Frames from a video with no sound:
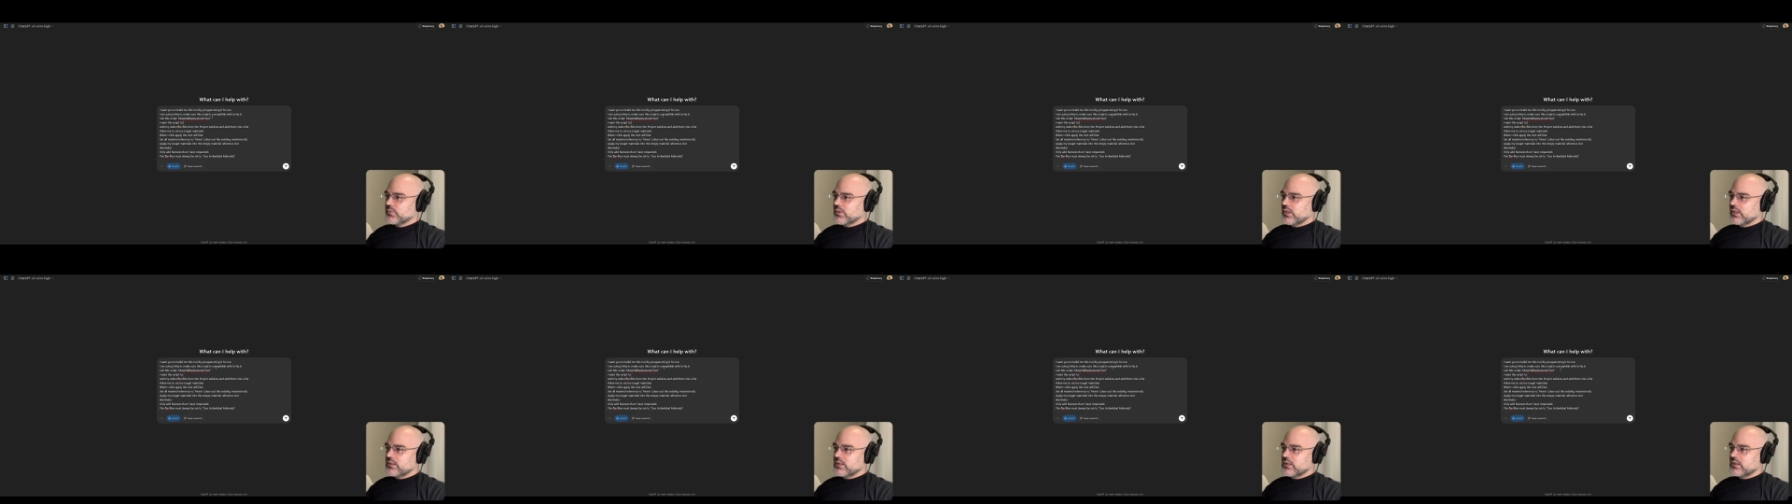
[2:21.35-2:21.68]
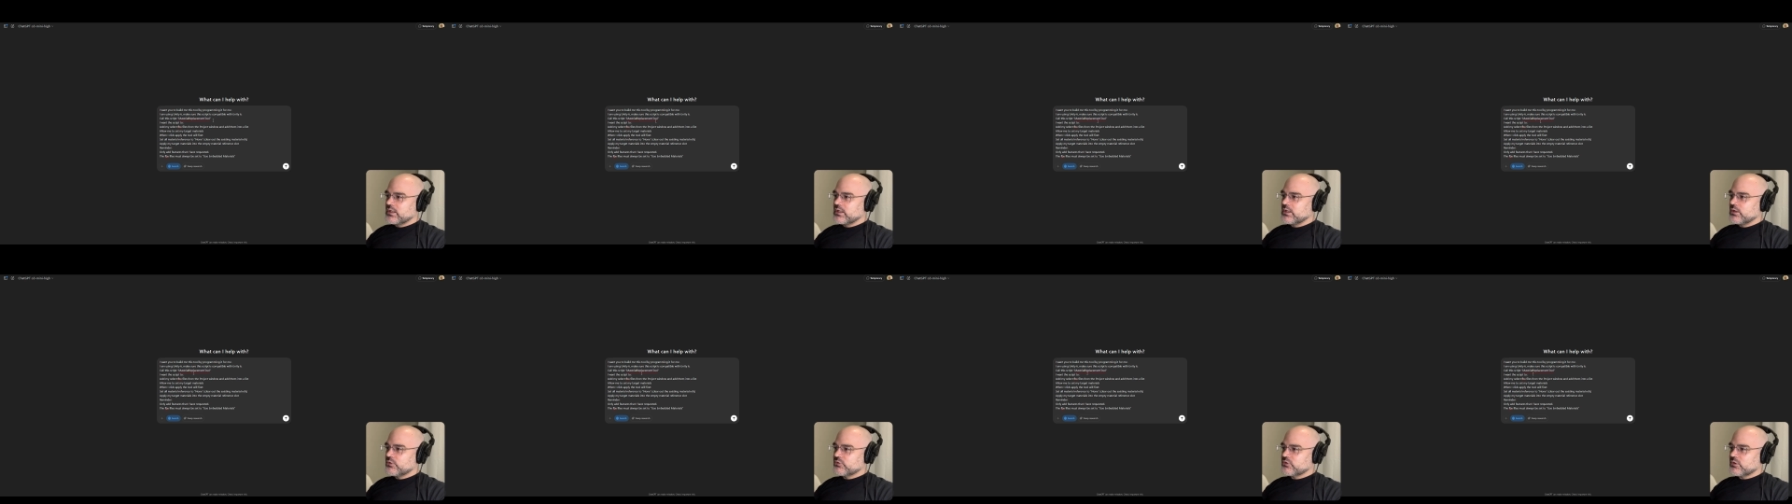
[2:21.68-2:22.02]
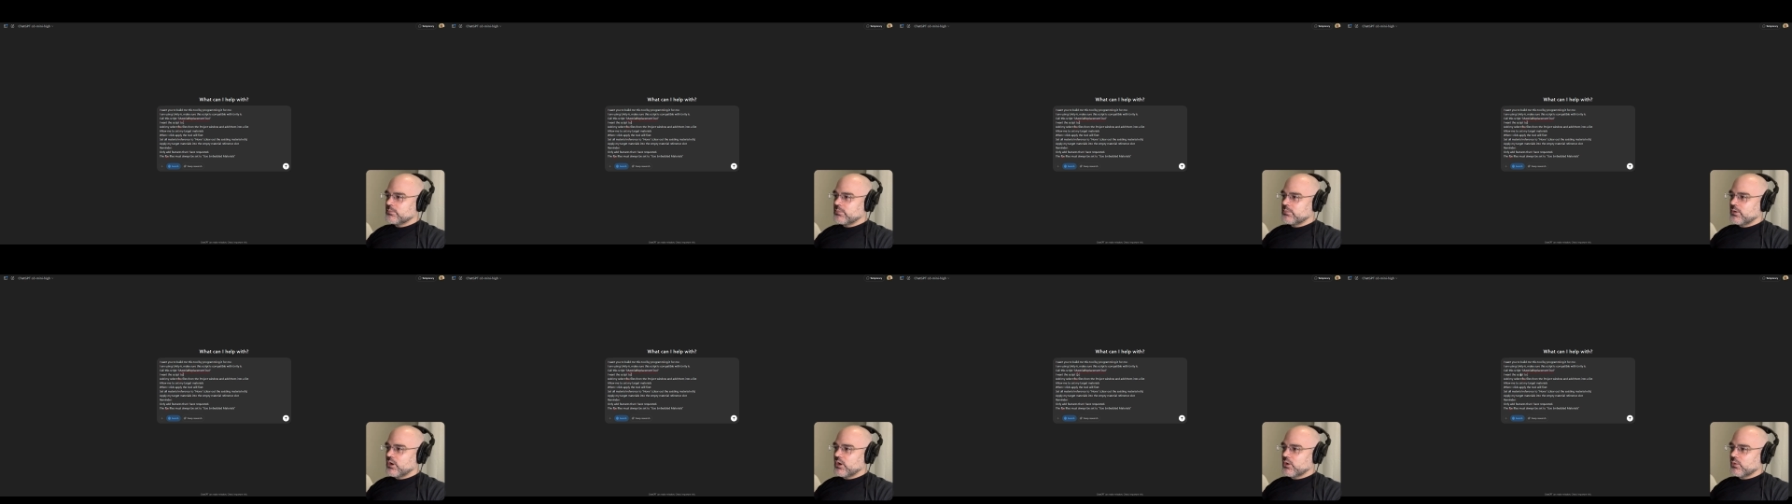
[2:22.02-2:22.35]
And then here's the
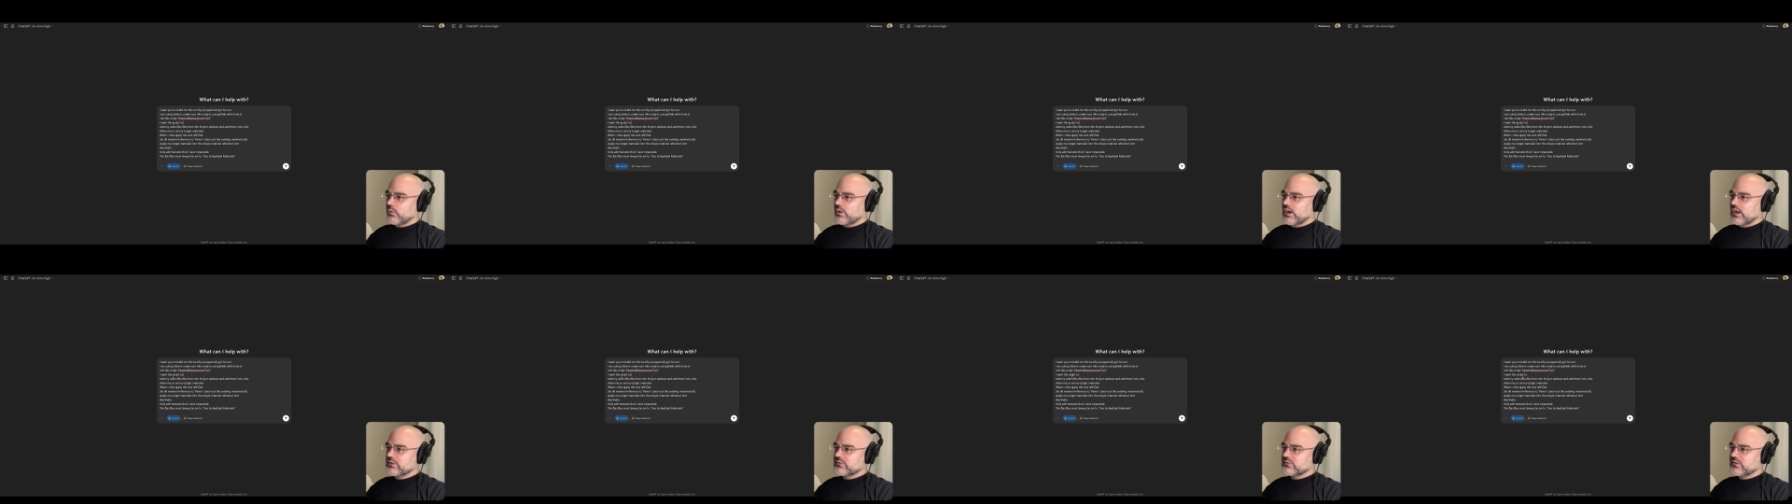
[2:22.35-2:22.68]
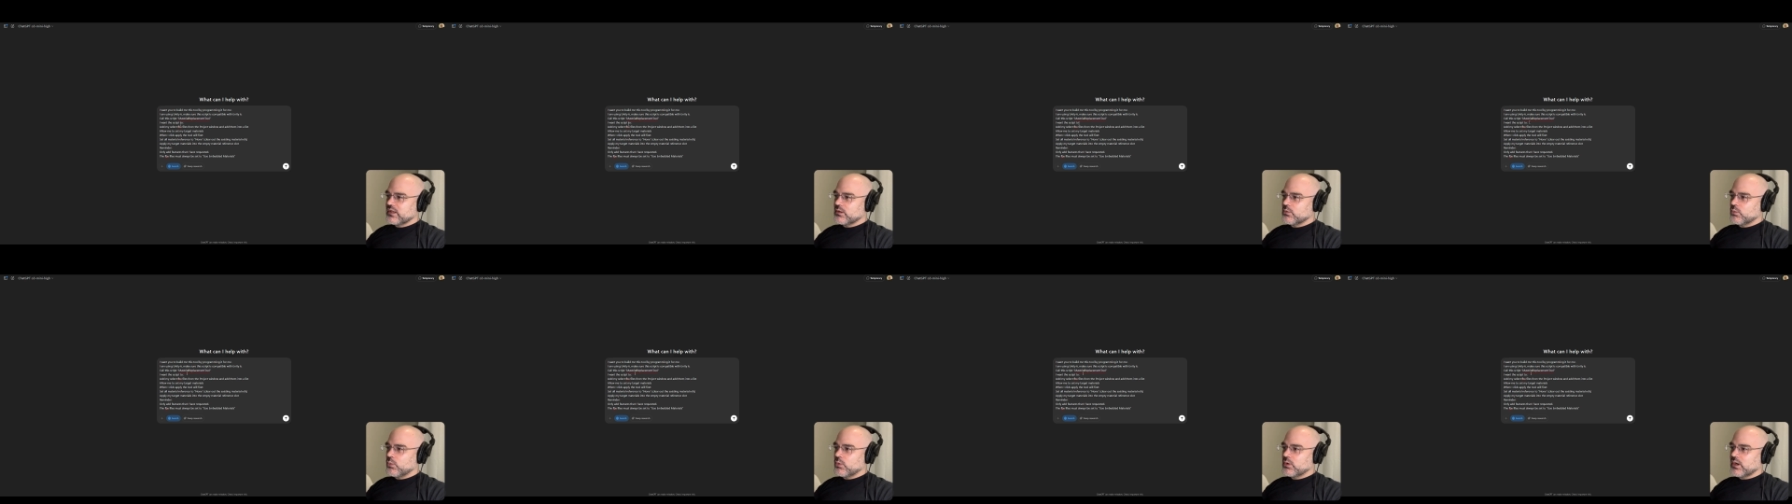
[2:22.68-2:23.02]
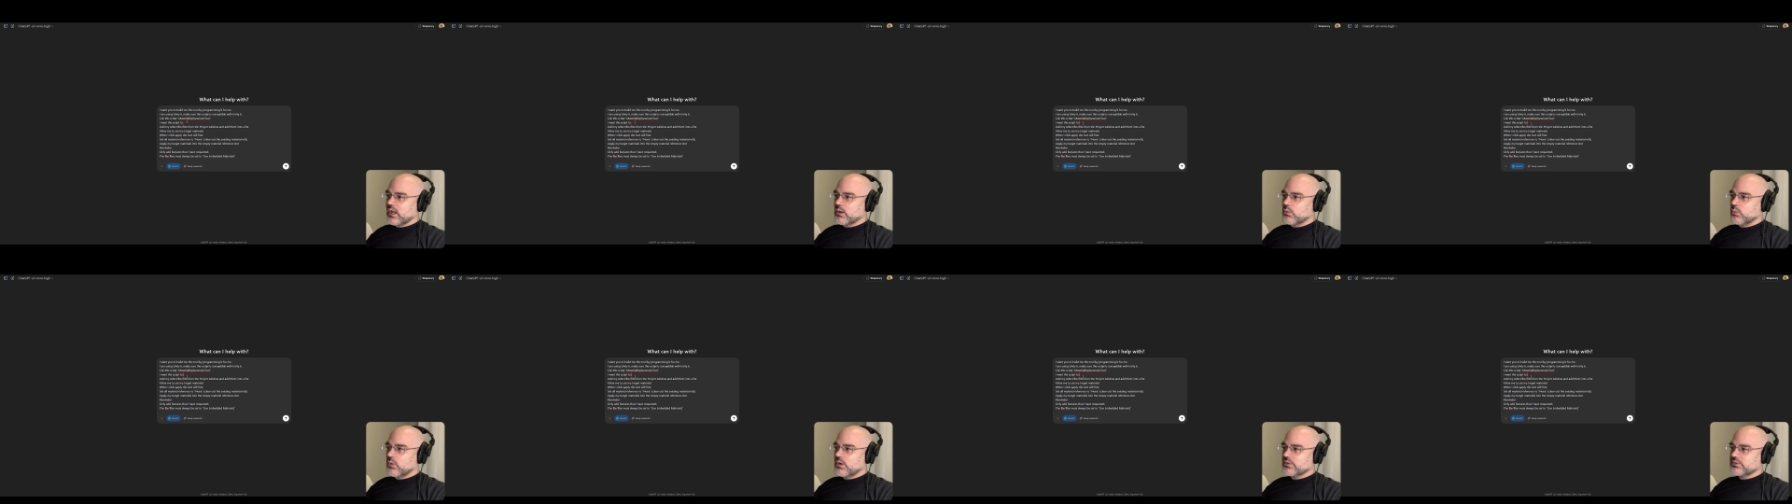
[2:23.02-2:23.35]
part where I say what
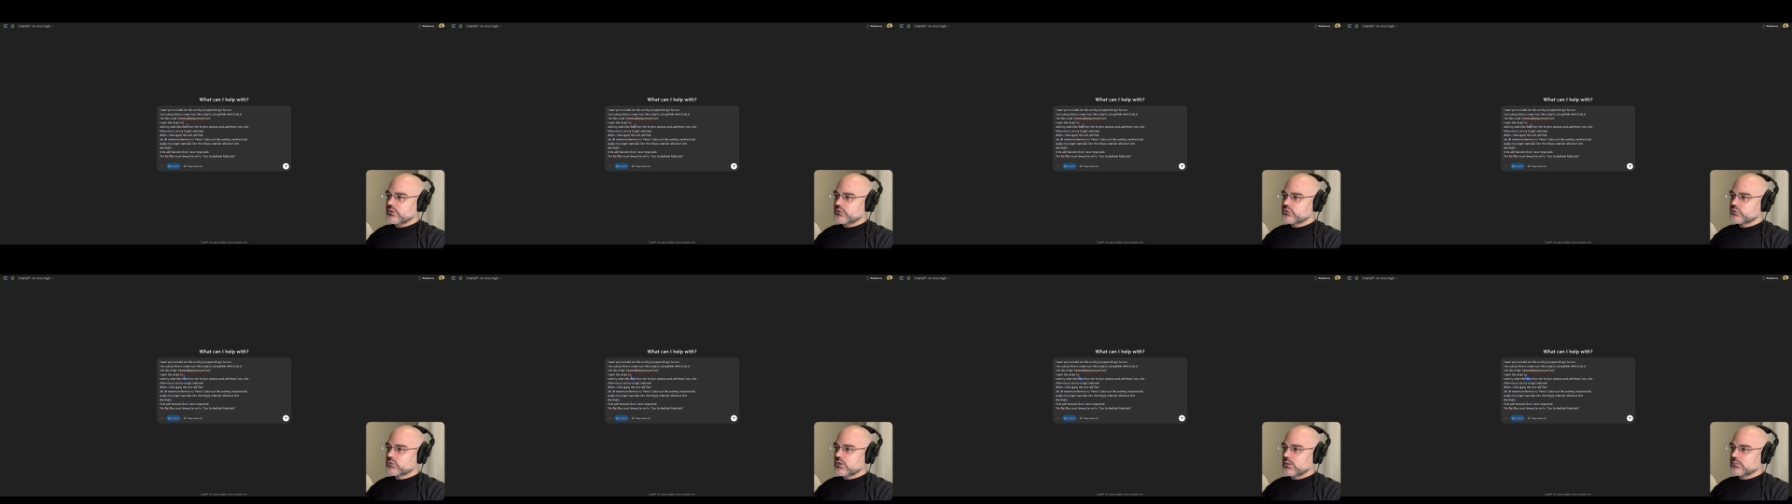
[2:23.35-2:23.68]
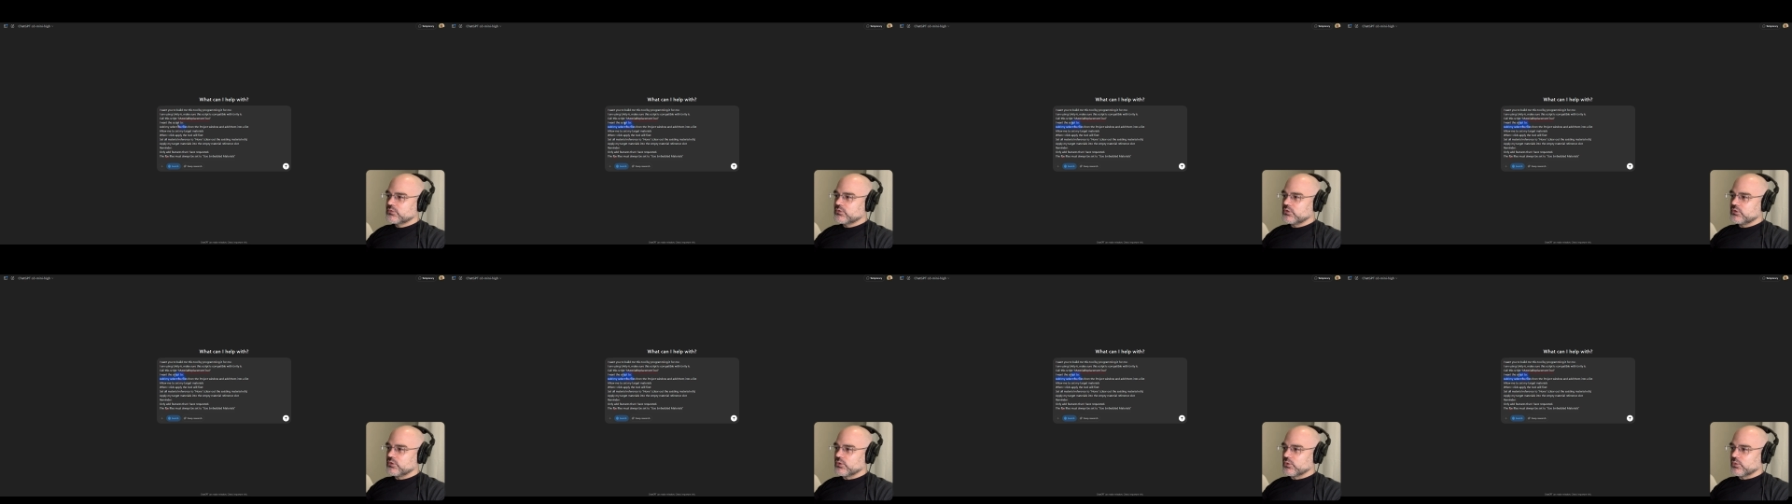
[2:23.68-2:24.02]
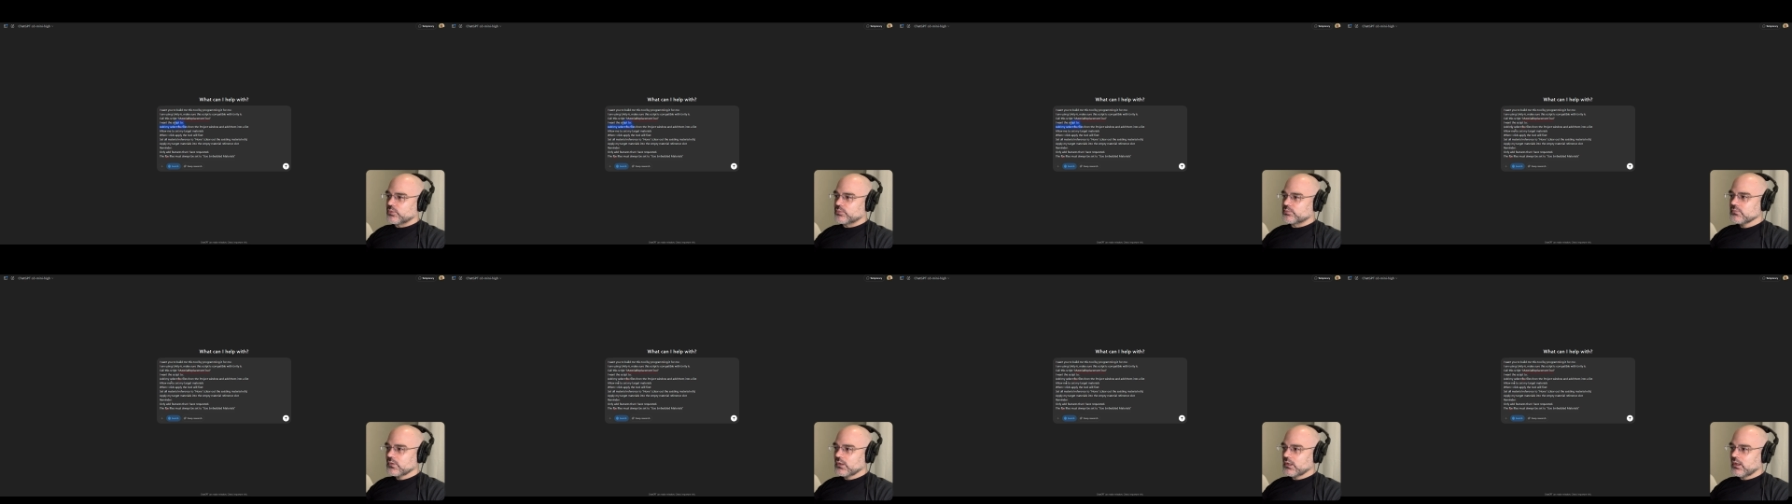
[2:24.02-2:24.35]
I want the script to do.